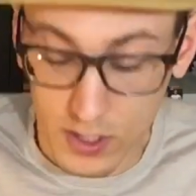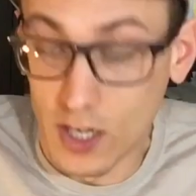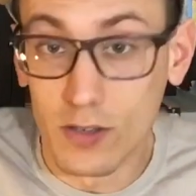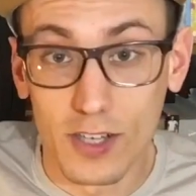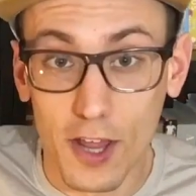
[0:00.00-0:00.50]
you
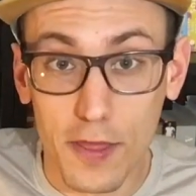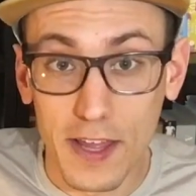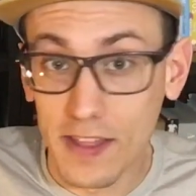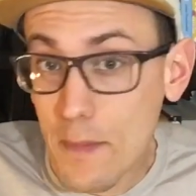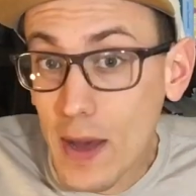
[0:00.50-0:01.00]
know, a
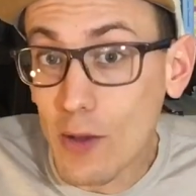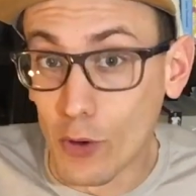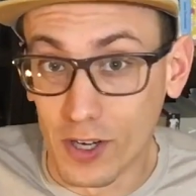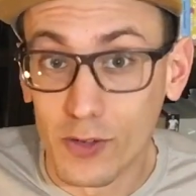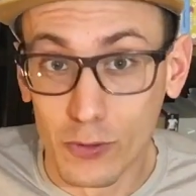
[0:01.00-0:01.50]
thing that might
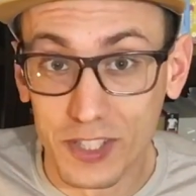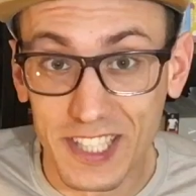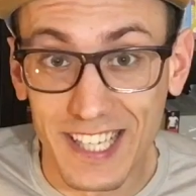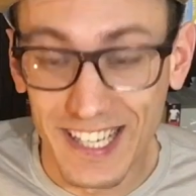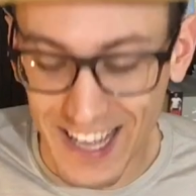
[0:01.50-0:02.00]
work. We'll
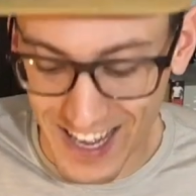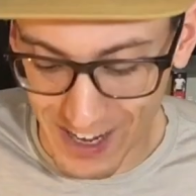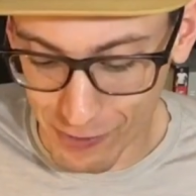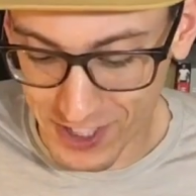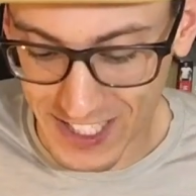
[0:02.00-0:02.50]
see,
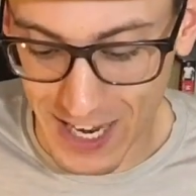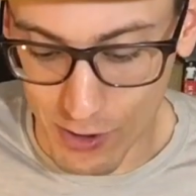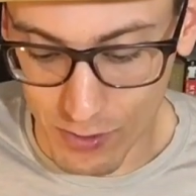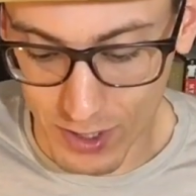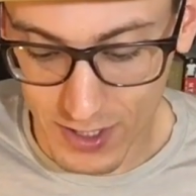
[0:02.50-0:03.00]
uh, we'll see
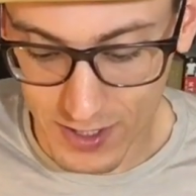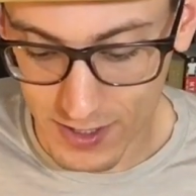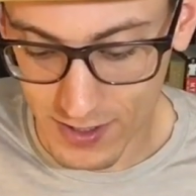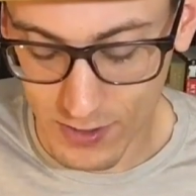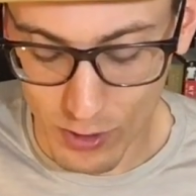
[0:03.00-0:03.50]
how it
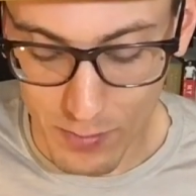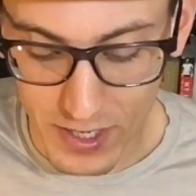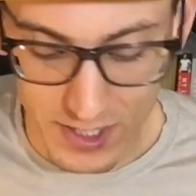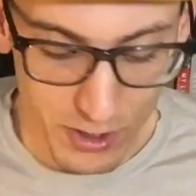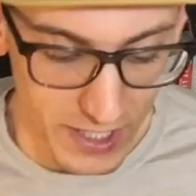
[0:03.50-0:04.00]
works. What I'm
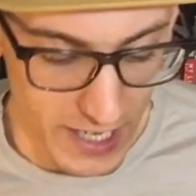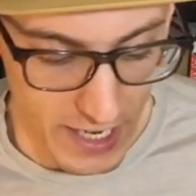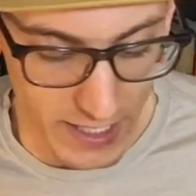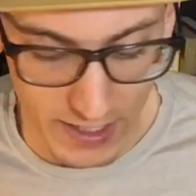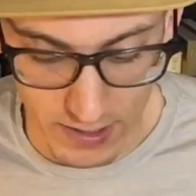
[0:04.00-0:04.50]
going to do
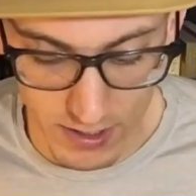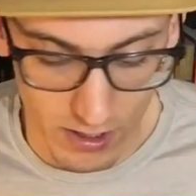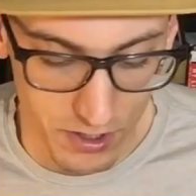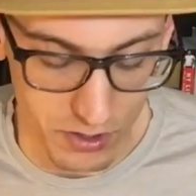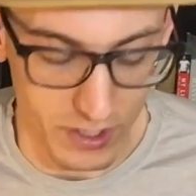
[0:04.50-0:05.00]
today is
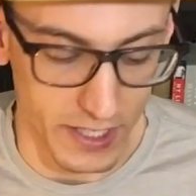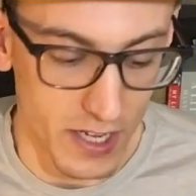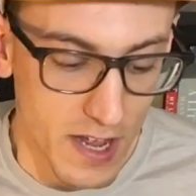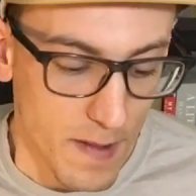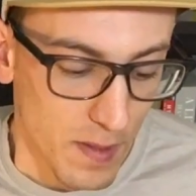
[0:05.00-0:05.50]
close read
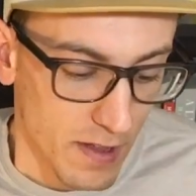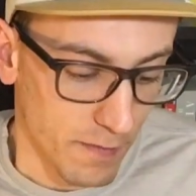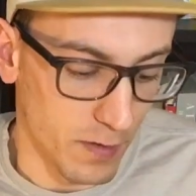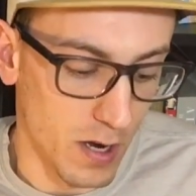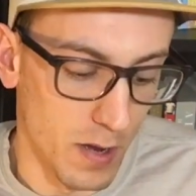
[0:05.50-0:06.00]

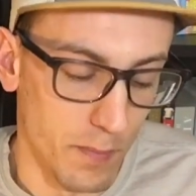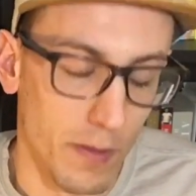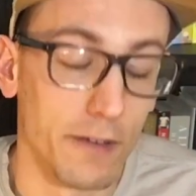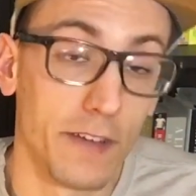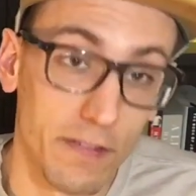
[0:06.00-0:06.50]
from
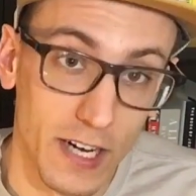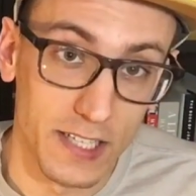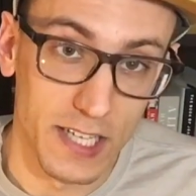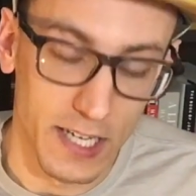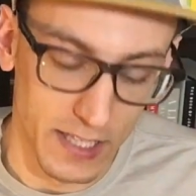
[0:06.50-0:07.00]
my favorite
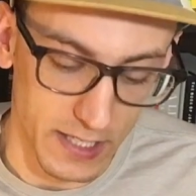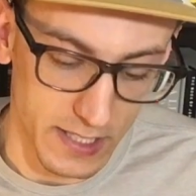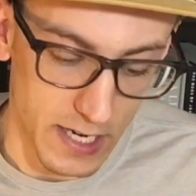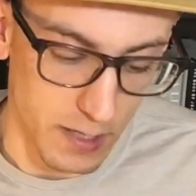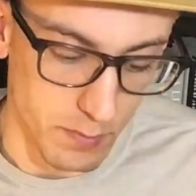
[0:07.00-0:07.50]
essay in the
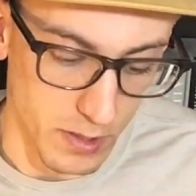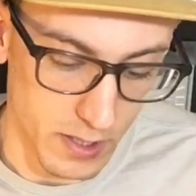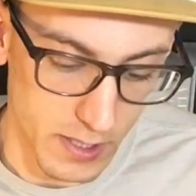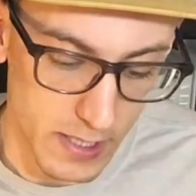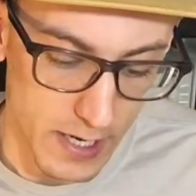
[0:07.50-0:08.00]
entire
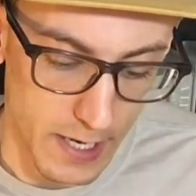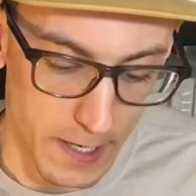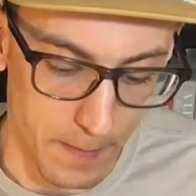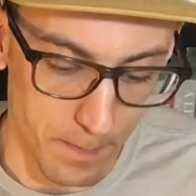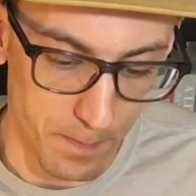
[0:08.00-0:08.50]
book,
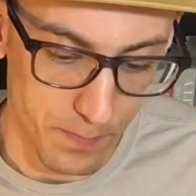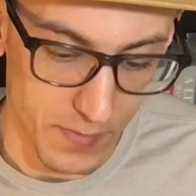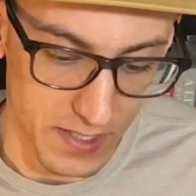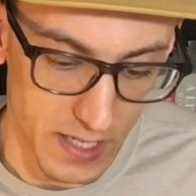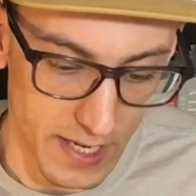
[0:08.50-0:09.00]
um,
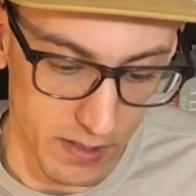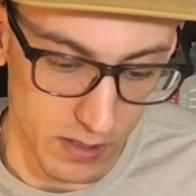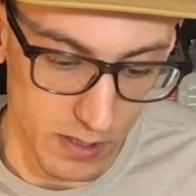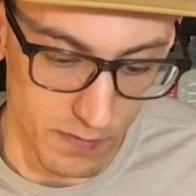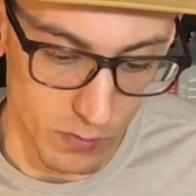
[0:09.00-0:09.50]
the
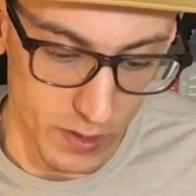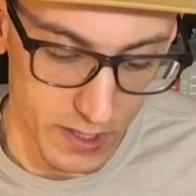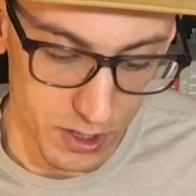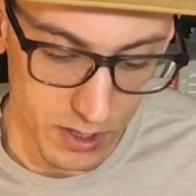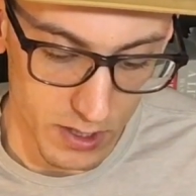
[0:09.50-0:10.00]
title of
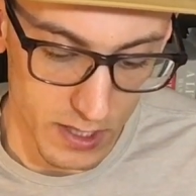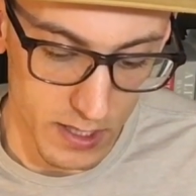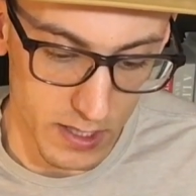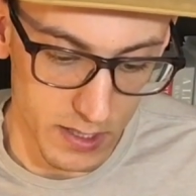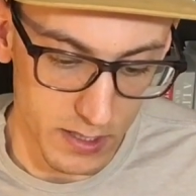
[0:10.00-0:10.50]
which
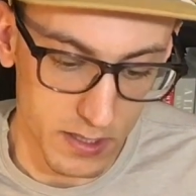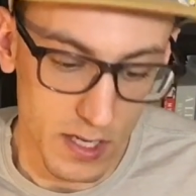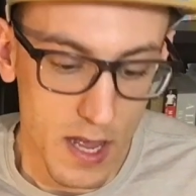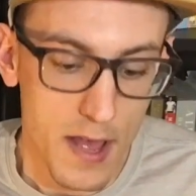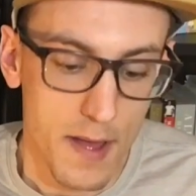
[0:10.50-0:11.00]
is